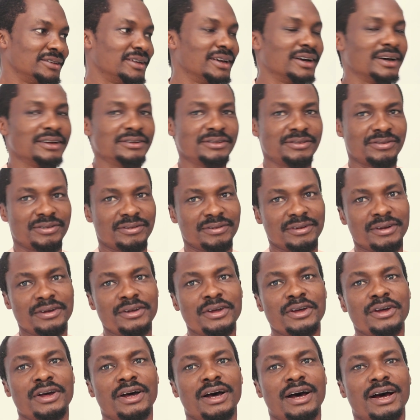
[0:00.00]
Yeah. So,
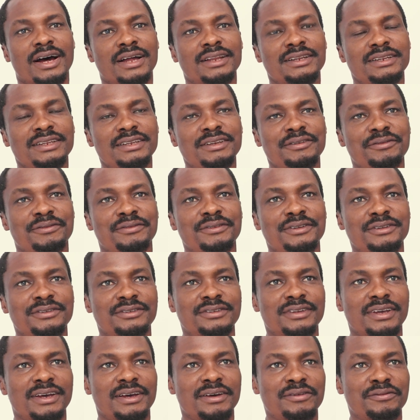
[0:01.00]
and if it's
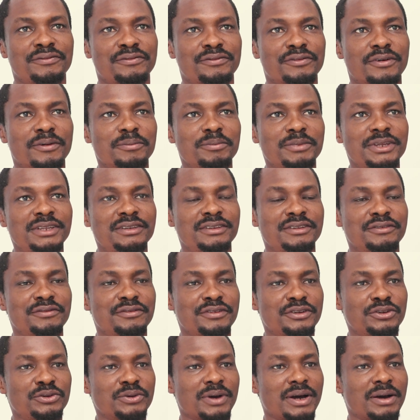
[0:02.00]
from
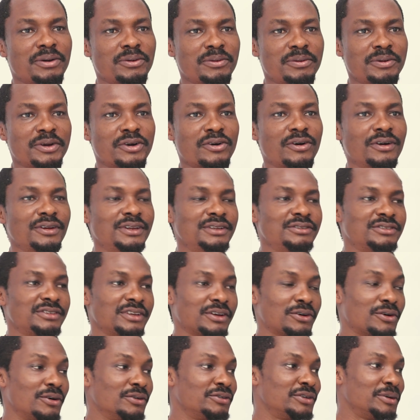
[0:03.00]
individual, we'll call it
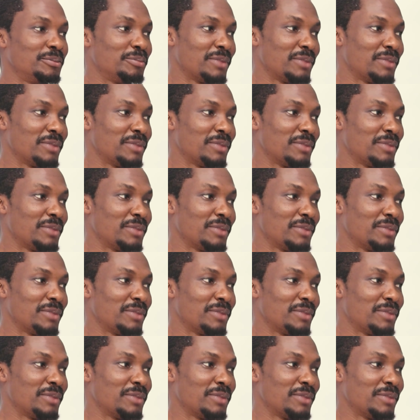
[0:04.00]
secondary